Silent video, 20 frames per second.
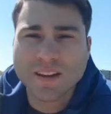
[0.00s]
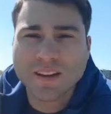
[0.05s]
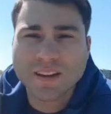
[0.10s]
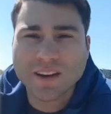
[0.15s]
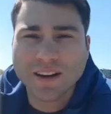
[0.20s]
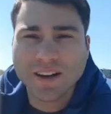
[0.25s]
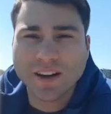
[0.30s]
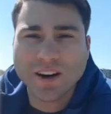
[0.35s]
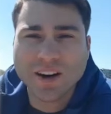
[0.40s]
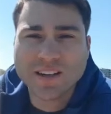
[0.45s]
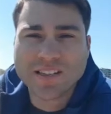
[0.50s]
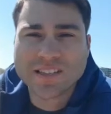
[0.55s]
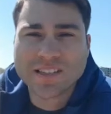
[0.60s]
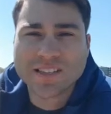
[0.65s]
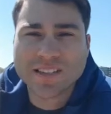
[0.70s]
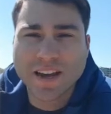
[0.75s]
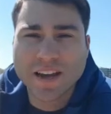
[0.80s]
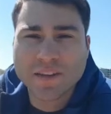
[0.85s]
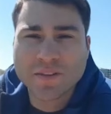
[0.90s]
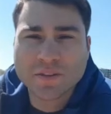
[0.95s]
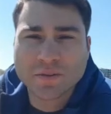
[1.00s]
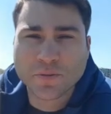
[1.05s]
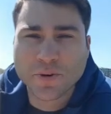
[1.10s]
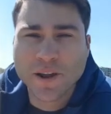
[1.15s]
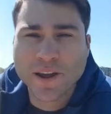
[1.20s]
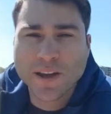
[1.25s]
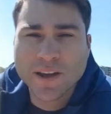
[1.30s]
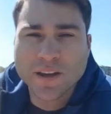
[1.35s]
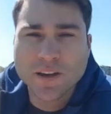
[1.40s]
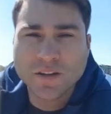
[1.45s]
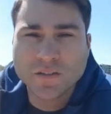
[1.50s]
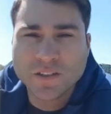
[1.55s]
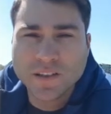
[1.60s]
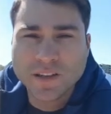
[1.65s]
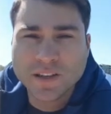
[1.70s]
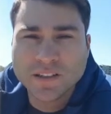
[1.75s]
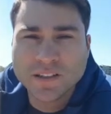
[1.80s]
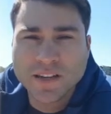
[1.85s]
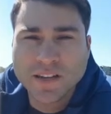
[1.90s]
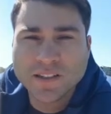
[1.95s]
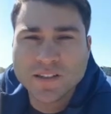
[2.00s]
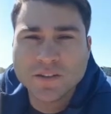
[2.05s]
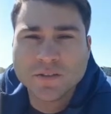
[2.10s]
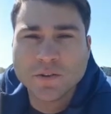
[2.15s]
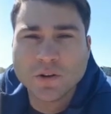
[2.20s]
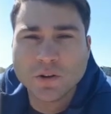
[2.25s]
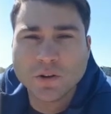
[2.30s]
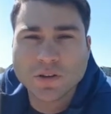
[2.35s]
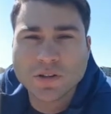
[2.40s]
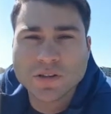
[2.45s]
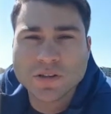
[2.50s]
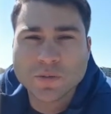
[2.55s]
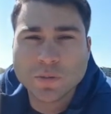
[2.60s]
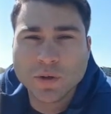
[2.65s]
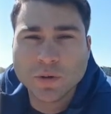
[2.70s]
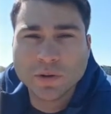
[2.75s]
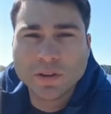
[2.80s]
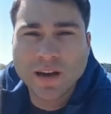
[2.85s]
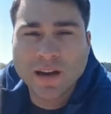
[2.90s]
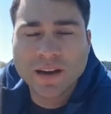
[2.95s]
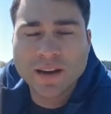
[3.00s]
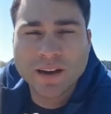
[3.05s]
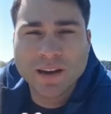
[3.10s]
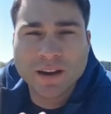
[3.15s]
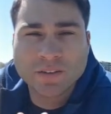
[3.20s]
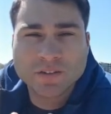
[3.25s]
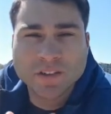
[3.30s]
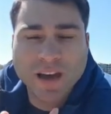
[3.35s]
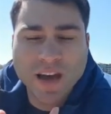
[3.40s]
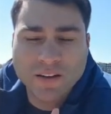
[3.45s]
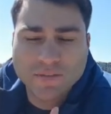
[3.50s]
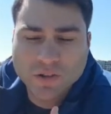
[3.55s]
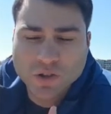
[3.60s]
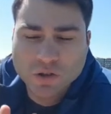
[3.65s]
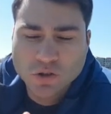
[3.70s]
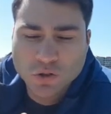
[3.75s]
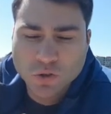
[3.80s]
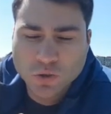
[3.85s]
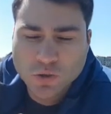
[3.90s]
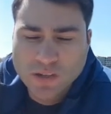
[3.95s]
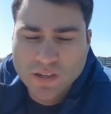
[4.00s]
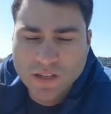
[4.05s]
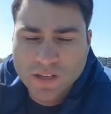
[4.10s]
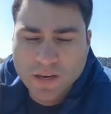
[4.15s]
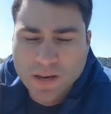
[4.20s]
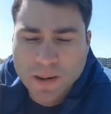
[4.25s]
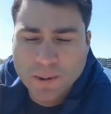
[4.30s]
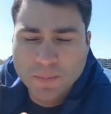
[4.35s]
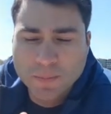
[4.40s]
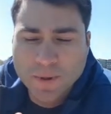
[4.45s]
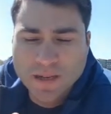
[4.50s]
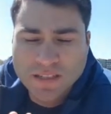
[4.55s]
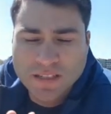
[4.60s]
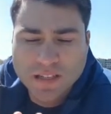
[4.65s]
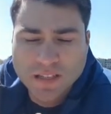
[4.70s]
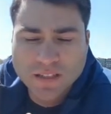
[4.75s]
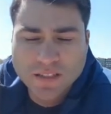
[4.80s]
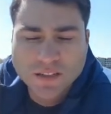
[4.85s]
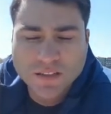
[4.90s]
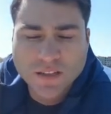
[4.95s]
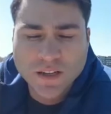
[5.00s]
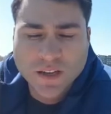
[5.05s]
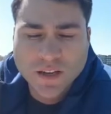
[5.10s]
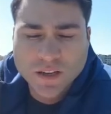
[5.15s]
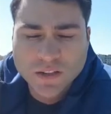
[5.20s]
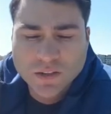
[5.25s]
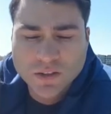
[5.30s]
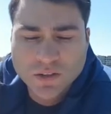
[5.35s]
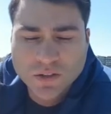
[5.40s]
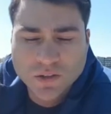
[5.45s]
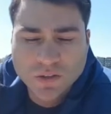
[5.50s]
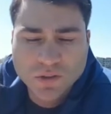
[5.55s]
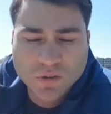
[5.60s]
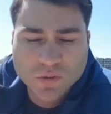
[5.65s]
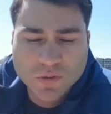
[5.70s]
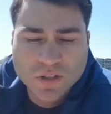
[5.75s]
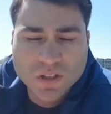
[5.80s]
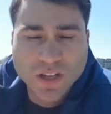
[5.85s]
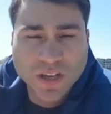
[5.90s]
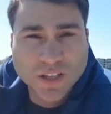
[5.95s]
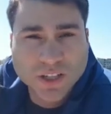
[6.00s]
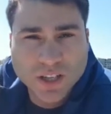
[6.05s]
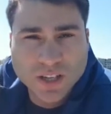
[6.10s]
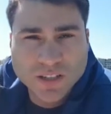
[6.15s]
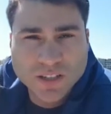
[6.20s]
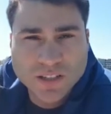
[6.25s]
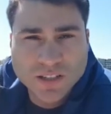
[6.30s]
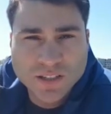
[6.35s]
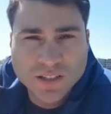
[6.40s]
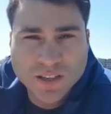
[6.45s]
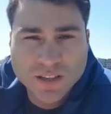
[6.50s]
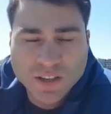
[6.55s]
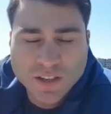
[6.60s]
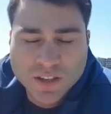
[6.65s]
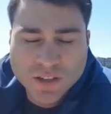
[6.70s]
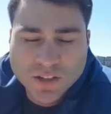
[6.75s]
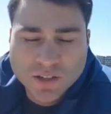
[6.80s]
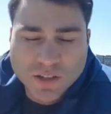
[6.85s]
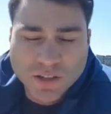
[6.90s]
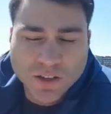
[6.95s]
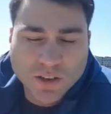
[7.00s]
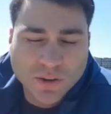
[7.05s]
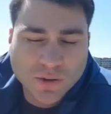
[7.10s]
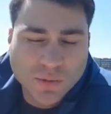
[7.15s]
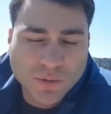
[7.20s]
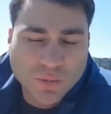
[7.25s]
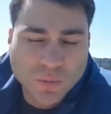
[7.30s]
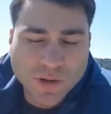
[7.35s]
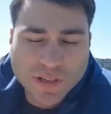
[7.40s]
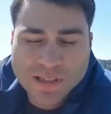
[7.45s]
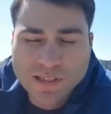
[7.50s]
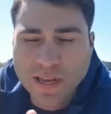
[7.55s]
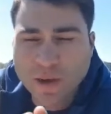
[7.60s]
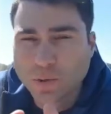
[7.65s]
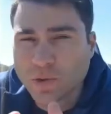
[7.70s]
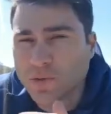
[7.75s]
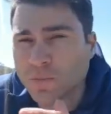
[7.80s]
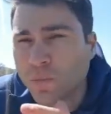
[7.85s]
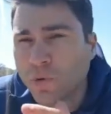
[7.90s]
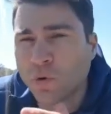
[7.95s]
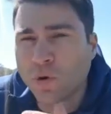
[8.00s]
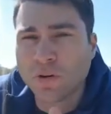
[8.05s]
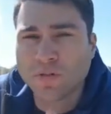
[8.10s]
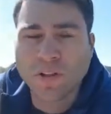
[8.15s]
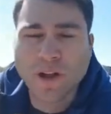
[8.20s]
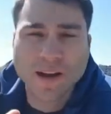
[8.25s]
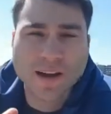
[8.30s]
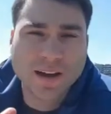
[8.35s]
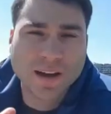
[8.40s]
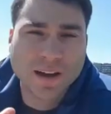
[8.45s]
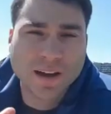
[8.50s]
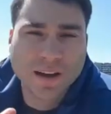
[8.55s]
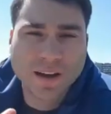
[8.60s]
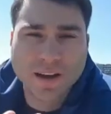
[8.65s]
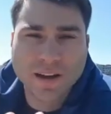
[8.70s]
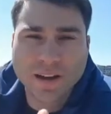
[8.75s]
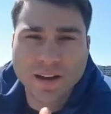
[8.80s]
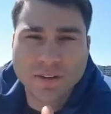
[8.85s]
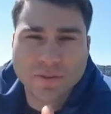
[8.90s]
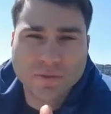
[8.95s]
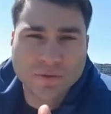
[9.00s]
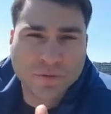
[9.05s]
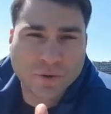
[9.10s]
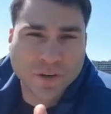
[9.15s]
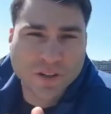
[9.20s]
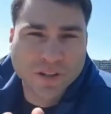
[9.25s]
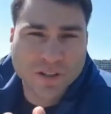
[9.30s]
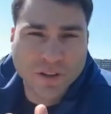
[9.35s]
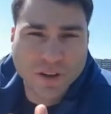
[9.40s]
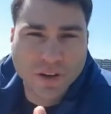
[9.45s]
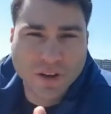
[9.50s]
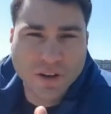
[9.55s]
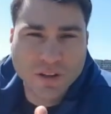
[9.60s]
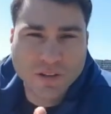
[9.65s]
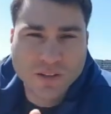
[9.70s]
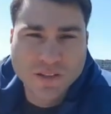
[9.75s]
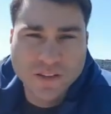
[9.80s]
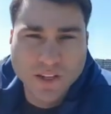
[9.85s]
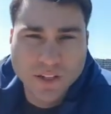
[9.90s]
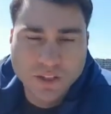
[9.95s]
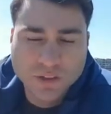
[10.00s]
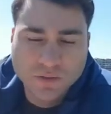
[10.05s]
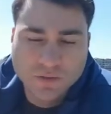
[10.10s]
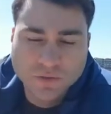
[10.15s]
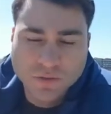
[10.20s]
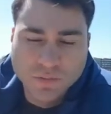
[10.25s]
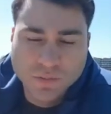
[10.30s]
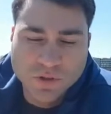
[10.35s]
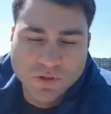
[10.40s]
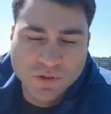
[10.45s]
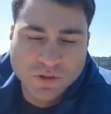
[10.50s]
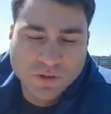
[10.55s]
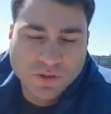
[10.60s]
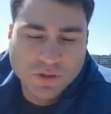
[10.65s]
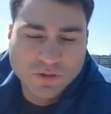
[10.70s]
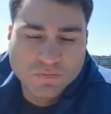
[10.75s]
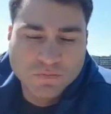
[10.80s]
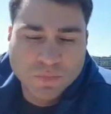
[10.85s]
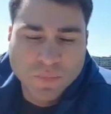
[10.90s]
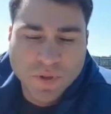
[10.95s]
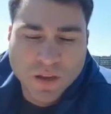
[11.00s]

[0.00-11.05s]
Hey guys, day 3 of the intensive course. We were lucky enough to have Susan Messing to teach us. So Wednesday was more of like a freestyle session from Susan.